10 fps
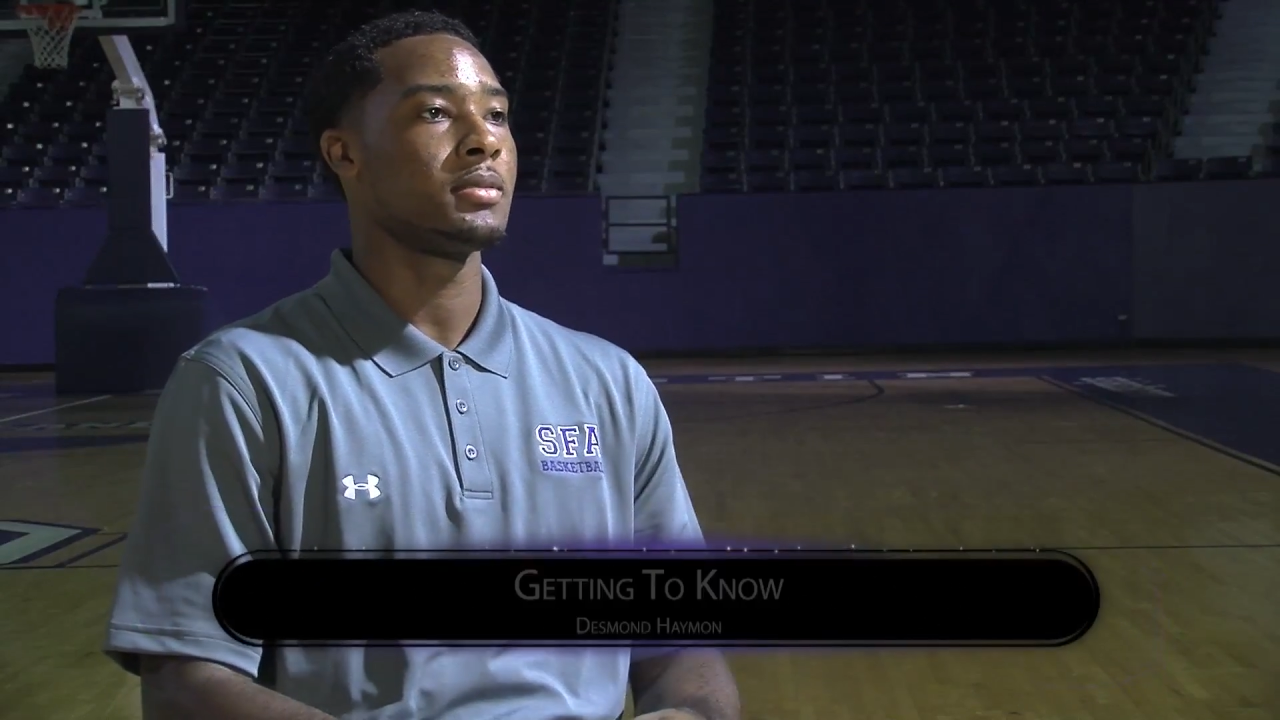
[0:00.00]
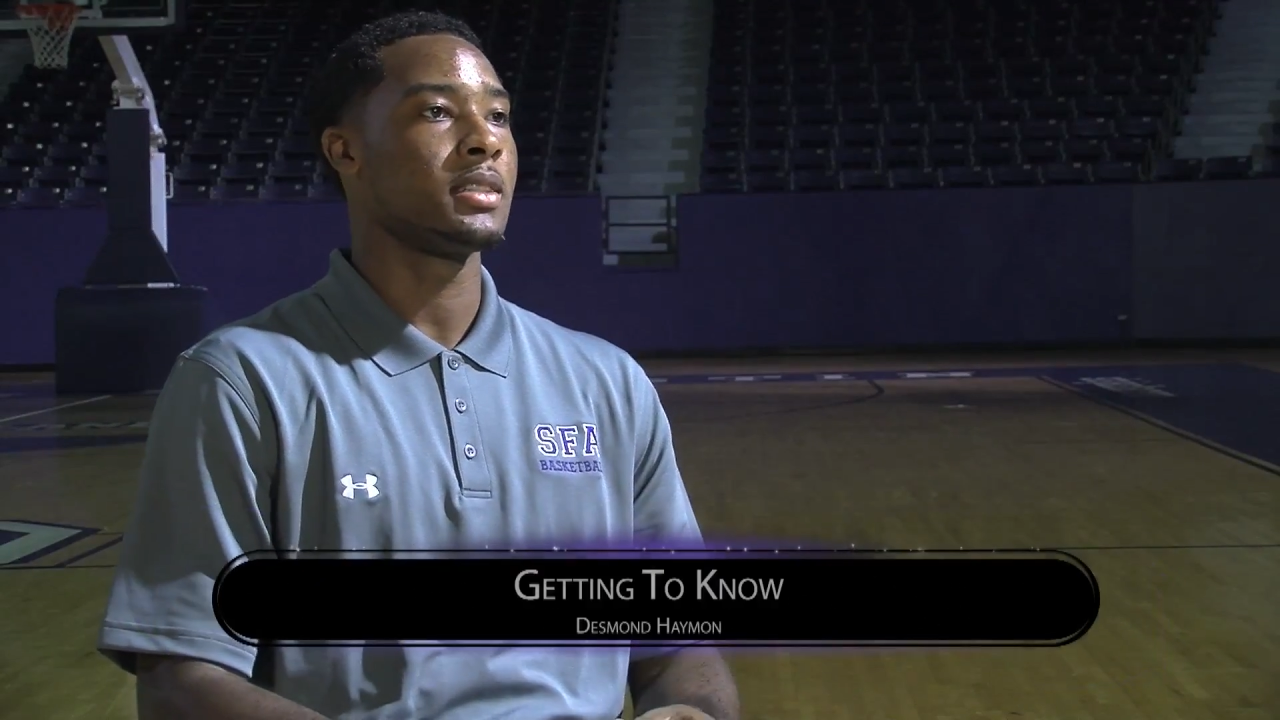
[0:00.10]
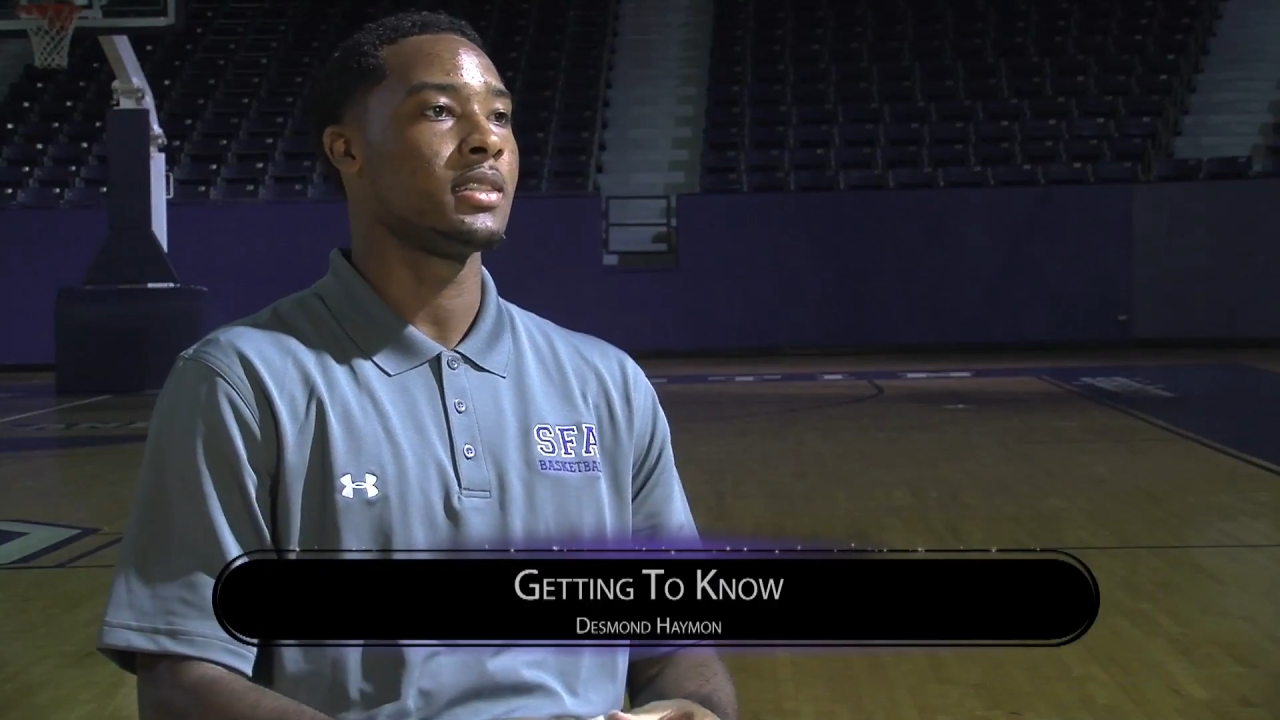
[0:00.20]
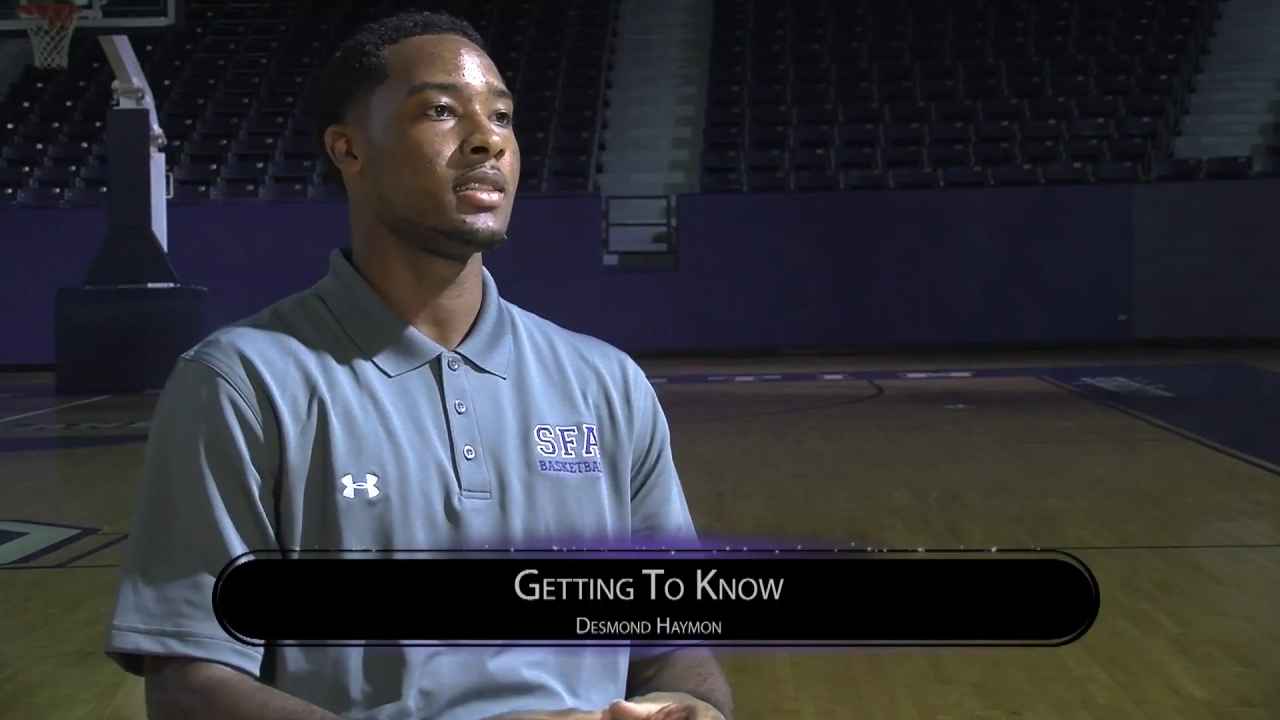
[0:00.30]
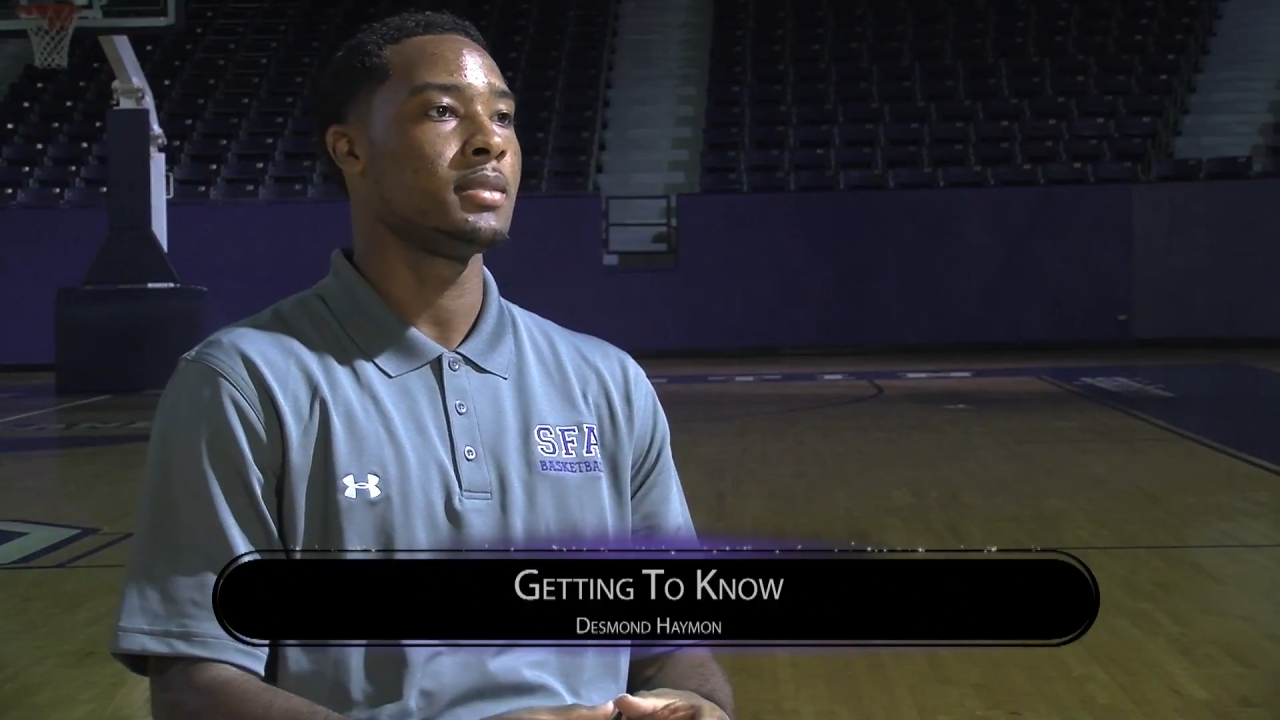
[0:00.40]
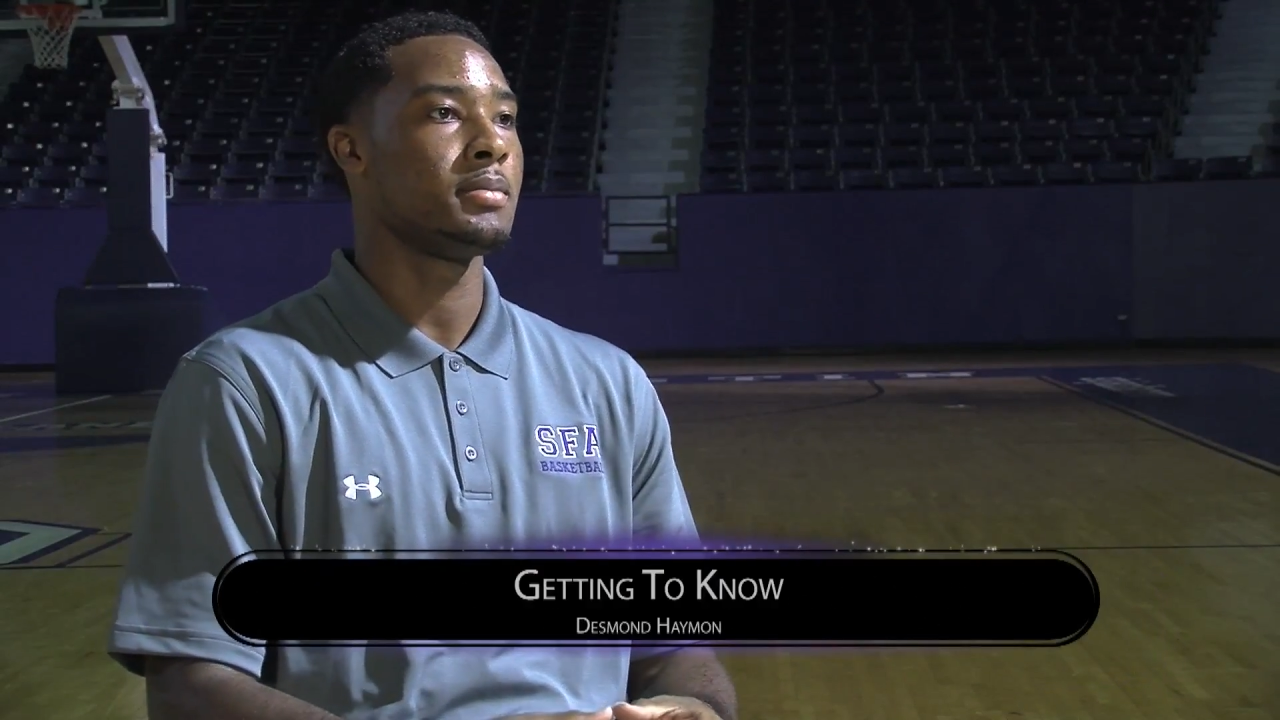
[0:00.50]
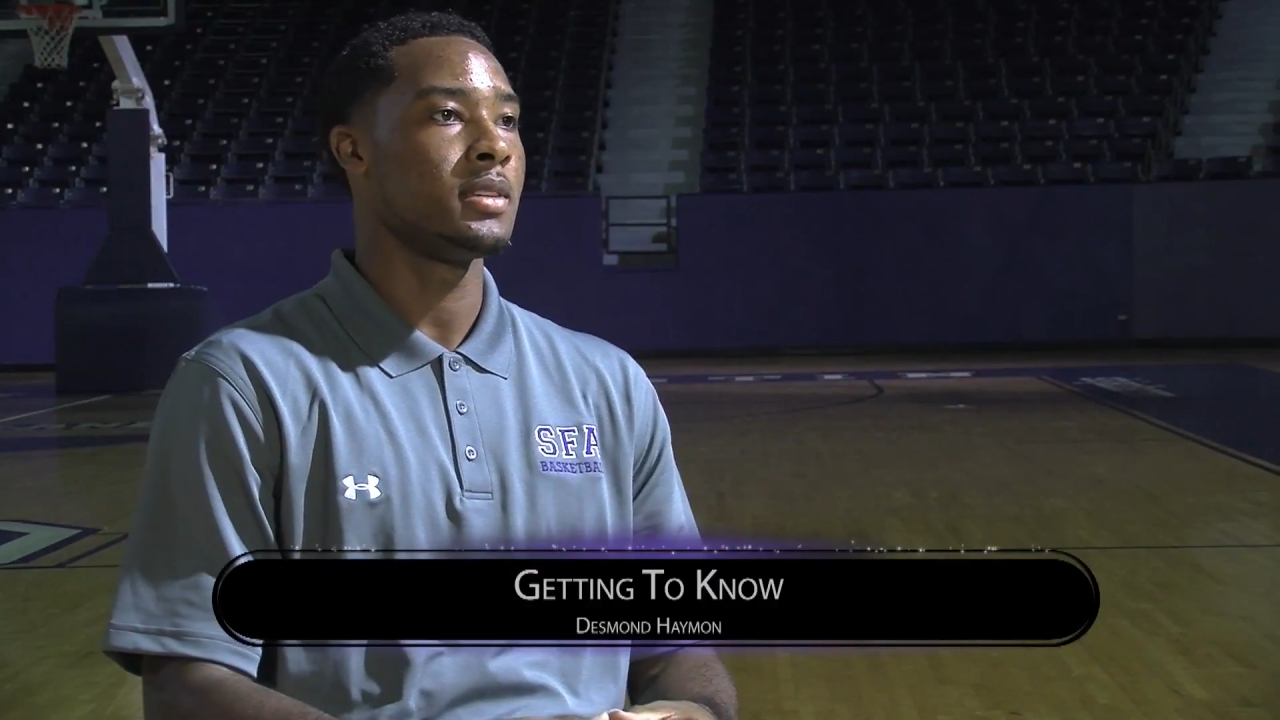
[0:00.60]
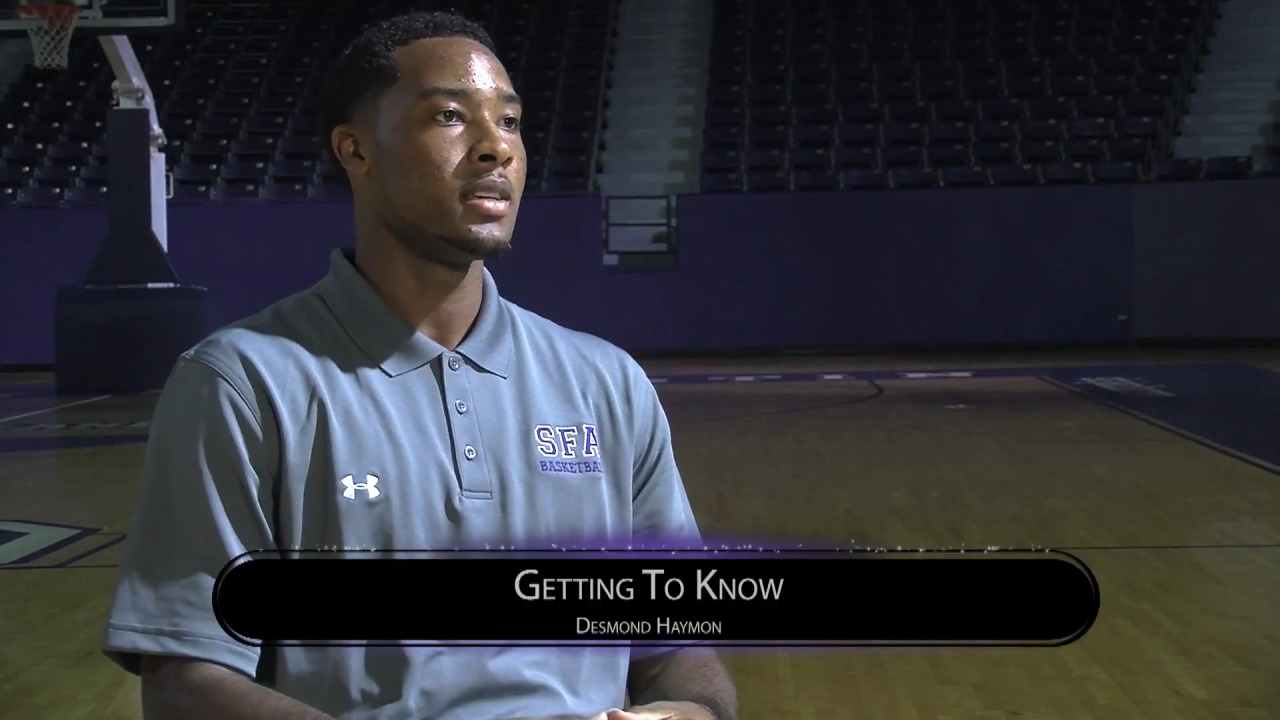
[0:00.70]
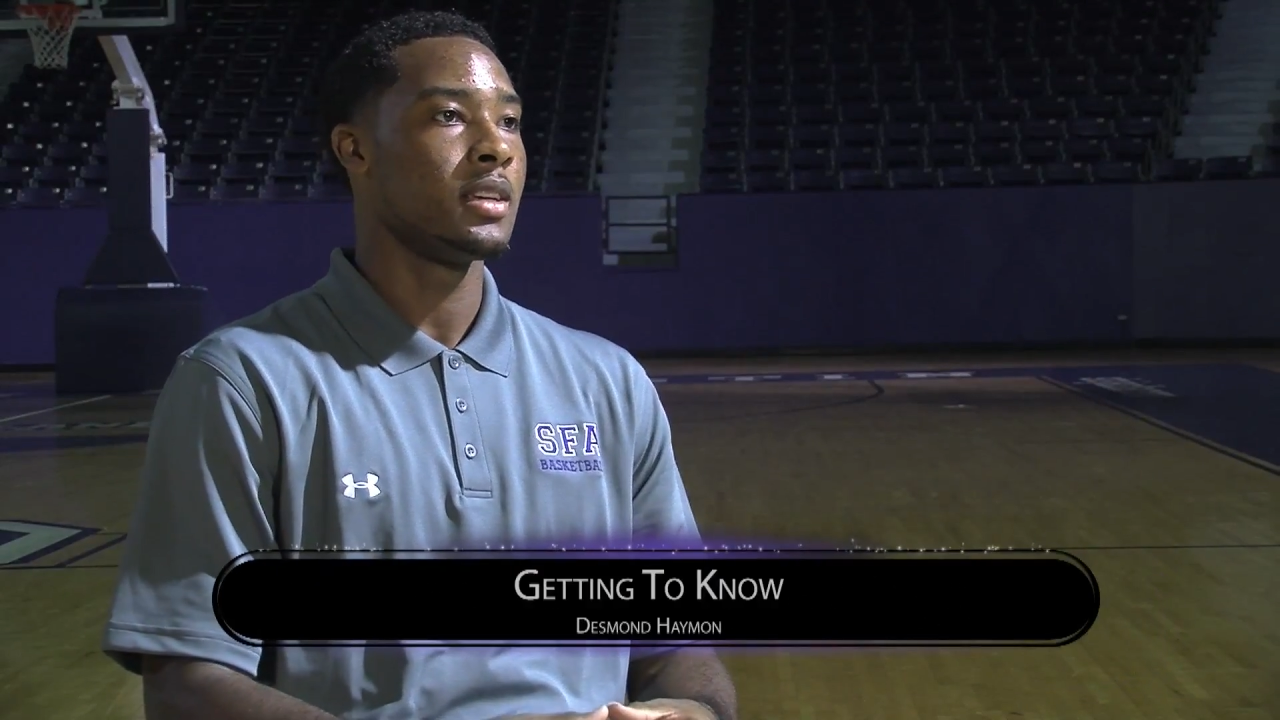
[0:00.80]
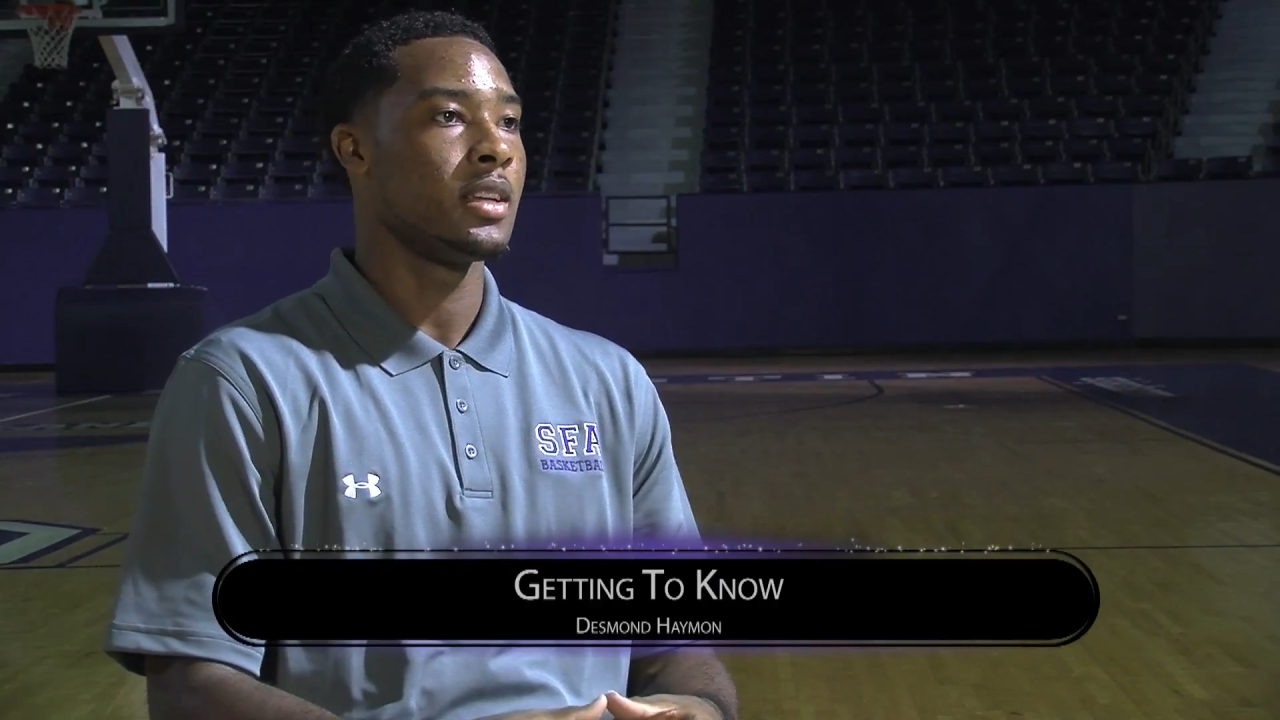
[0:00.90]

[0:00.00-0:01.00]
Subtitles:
Mississippi,